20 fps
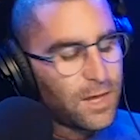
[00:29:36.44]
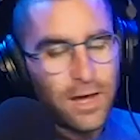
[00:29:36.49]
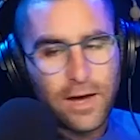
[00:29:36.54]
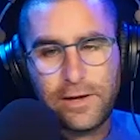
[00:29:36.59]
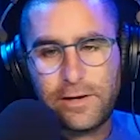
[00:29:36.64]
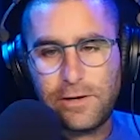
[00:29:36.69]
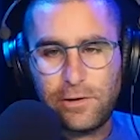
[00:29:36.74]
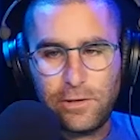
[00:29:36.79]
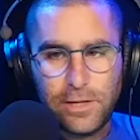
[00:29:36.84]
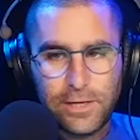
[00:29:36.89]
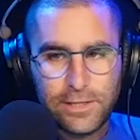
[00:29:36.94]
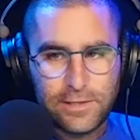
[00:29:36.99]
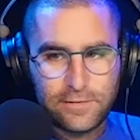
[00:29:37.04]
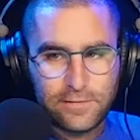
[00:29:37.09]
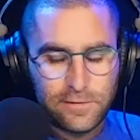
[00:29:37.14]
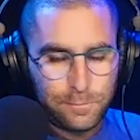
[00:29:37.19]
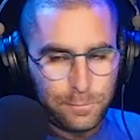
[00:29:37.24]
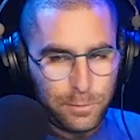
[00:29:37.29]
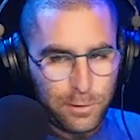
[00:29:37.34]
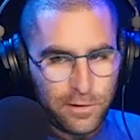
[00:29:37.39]
I know, like this
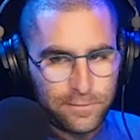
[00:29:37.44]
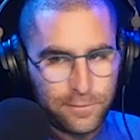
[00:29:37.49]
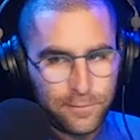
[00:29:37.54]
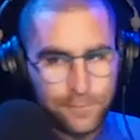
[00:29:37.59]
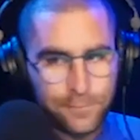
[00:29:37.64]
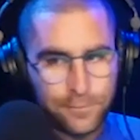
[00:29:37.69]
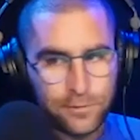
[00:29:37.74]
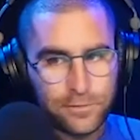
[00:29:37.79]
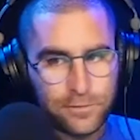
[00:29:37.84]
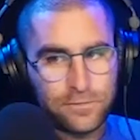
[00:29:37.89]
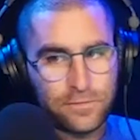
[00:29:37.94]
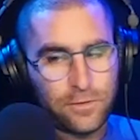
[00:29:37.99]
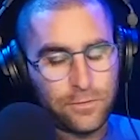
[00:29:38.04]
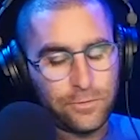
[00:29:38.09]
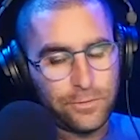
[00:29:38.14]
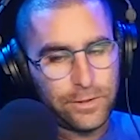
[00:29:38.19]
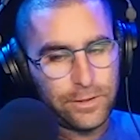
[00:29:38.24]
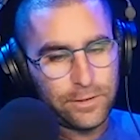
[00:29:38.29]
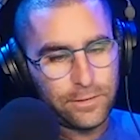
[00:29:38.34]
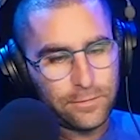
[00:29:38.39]
is perfect for
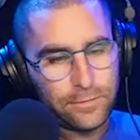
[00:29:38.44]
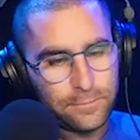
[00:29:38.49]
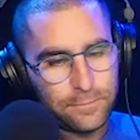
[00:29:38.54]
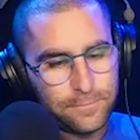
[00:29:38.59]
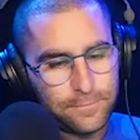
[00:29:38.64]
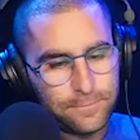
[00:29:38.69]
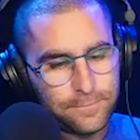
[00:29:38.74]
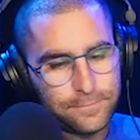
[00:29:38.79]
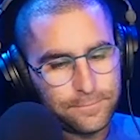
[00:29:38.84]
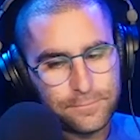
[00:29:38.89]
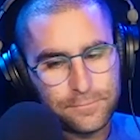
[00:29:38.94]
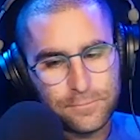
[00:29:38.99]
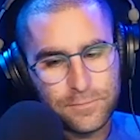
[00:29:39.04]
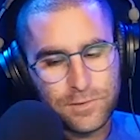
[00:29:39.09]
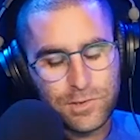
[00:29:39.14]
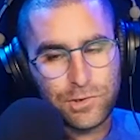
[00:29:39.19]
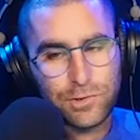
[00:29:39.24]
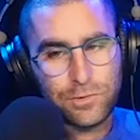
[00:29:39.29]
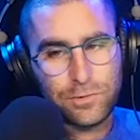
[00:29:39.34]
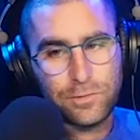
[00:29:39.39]
Estonia,
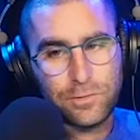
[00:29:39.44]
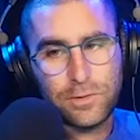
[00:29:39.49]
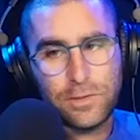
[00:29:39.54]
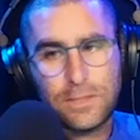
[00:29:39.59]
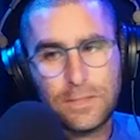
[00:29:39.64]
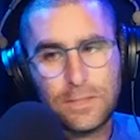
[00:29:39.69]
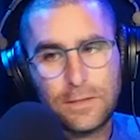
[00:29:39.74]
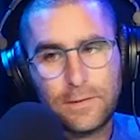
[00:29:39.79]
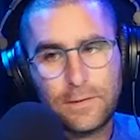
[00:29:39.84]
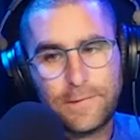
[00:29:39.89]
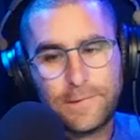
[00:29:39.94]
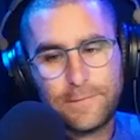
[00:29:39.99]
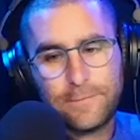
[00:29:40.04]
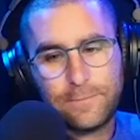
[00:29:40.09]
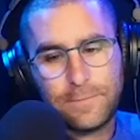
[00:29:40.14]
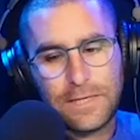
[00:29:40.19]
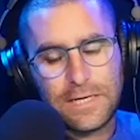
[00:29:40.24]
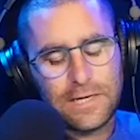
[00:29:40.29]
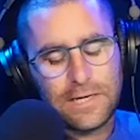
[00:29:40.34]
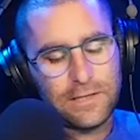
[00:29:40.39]
too,
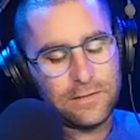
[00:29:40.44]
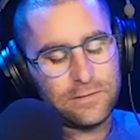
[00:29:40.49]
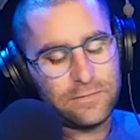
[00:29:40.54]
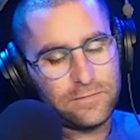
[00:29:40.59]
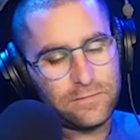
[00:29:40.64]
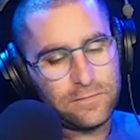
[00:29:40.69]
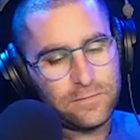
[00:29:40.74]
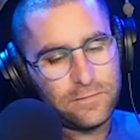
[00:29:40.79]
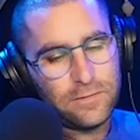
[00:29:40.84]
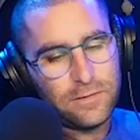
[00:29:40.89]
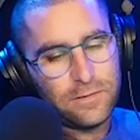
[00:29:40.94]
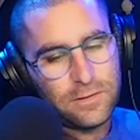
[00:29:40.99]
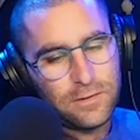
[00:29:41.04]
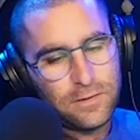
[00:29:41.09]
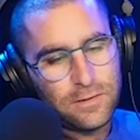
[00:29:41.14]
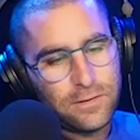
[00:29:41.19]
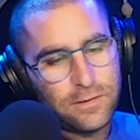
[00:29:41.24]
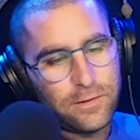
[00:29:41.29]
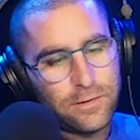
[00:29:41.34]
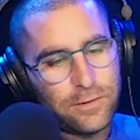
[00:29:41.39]
because
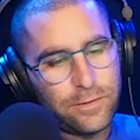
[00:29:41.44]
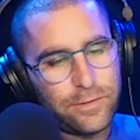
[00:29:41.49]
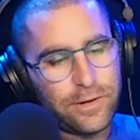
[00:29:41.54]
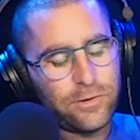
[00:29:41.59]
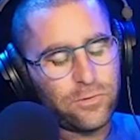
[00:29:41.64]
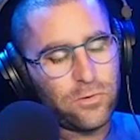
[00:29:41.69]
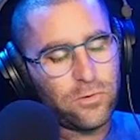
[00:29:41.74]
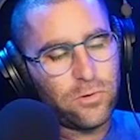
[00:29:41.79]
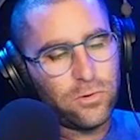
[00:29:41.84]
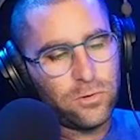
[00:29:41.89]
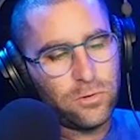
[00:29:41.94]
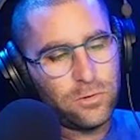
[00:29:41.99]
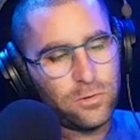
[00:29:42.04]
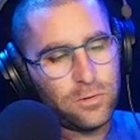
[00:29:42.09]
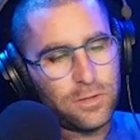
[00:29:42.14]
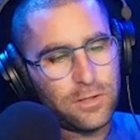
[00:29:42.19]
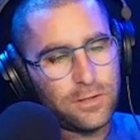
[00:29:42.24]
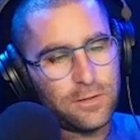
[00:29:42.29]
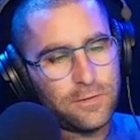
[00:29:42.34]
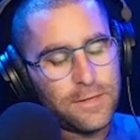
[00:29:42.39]
their
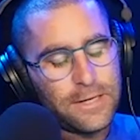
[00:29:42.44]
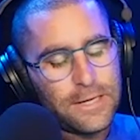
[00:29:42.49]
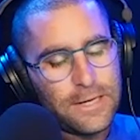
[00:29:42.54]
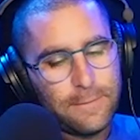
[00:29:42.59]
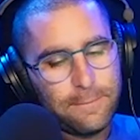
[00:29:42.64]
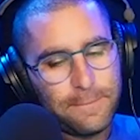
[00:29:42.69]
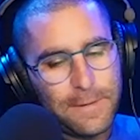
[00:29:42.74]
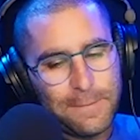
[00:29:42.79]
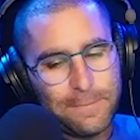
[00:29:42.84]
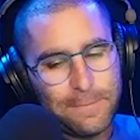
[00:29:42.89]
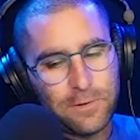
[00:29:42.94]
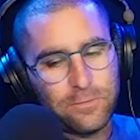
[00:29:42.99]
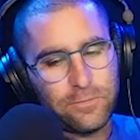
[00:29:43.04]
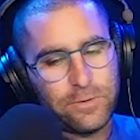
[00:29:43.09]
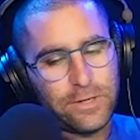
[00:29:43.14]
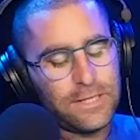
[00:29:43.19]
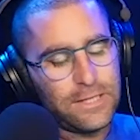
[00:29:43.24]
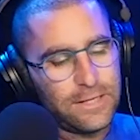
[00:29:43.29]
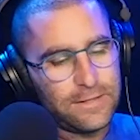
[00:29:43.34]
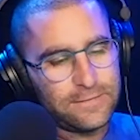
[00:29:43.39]
whole people don't
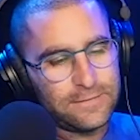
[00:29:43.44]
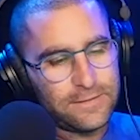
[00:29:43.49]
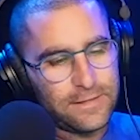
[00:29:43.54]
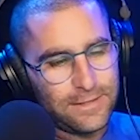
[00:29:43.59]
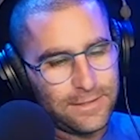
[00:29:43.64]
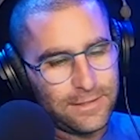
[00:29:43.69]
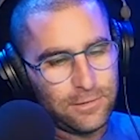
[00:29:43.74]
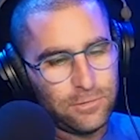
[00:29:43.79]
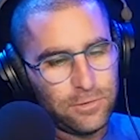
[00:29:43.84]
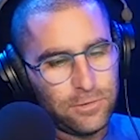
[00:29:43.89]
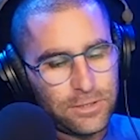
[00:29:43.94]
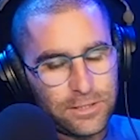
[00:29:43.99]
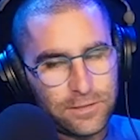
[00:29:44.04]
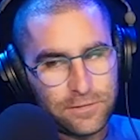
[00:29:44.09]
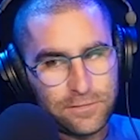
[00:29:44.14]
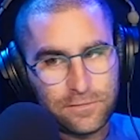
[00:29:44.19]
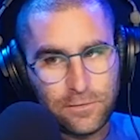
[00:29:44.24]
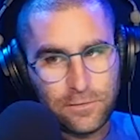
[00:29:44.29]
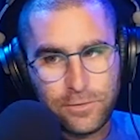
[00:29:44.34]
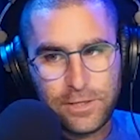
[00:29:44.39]
realize that you look at
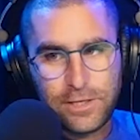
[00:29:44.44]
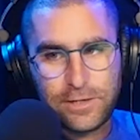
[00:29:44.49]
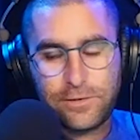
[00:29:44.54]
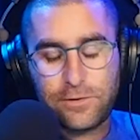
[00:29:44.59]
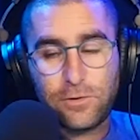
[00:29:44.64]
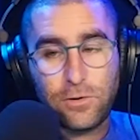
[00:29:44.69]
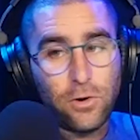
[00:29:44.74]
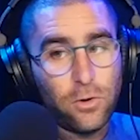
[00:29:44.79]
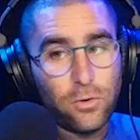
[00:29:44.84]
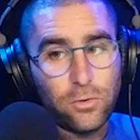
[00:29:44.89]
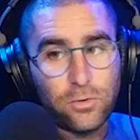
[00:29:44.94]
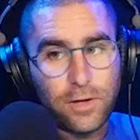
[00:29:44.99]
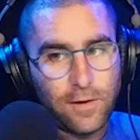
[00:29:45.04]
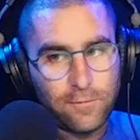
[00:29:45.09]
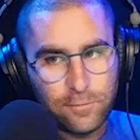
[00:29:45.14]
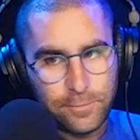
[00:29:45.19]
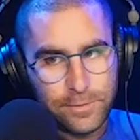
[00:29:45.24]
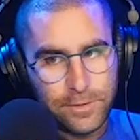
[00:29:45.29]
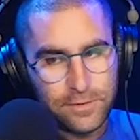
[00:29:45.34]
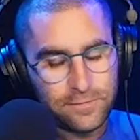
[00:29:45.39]
Estonia, their whole
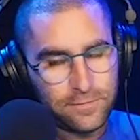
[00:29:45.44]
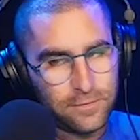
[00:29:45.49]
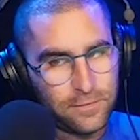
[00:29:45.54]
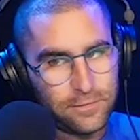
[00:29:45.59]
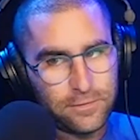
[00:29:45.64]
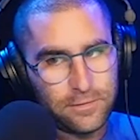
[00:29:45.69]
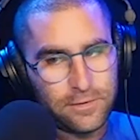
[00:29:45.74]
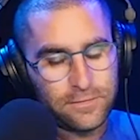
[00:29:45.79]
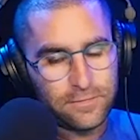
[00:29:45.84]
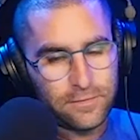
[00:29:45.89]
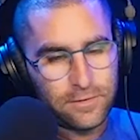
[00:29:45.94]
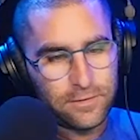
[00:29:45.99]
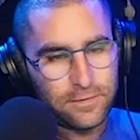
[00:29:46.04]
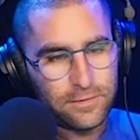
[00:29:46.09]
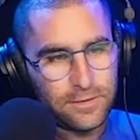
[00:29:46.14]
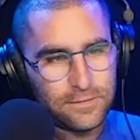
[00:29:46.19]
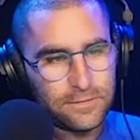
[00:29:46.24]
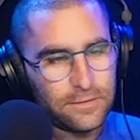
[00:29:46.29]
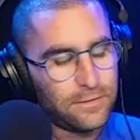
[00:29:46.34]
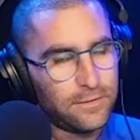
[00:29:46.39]
government is on is on
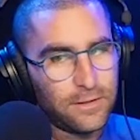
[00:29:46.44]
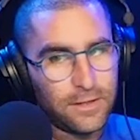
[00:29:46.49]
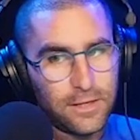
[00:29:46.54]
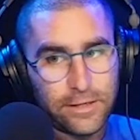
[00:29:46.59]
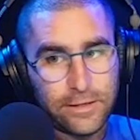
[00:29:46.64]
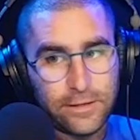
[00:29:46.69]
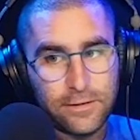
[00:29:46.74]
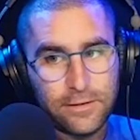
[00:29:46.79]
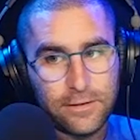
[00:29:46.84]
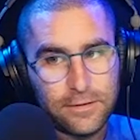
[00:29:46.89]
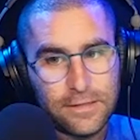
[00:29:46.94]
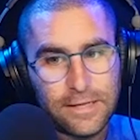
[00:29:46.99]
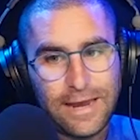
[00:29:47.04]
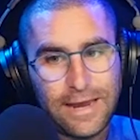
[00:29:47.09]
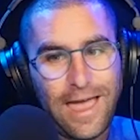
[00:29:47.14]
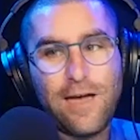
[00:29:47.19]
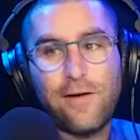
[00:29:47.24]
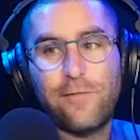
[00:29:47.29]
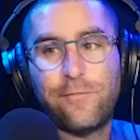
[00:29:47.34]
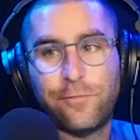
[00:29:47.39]
is online. Like
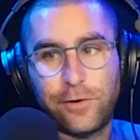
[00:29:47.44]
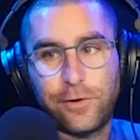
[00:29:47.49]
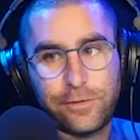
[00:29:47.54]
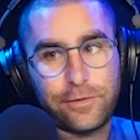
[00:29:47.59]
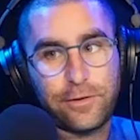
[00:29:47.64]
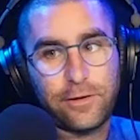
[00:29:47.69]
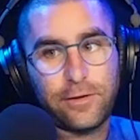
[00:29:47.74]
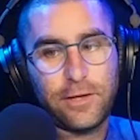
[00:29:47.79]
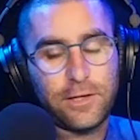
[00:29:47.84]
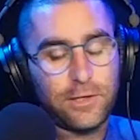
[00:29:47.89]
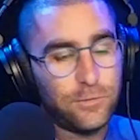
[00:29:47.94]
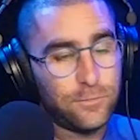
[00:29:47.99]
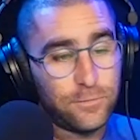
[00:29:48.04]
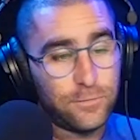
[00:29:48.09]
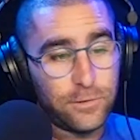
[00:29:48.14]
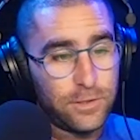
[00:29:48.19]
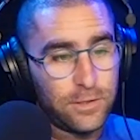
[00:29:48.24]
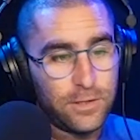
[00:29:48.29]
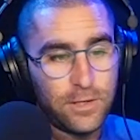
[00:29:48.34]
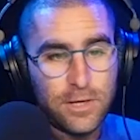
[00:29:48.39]
everything. Like you
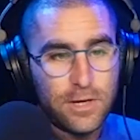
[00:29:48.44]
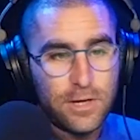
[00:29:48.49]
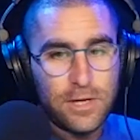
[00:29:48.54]
go to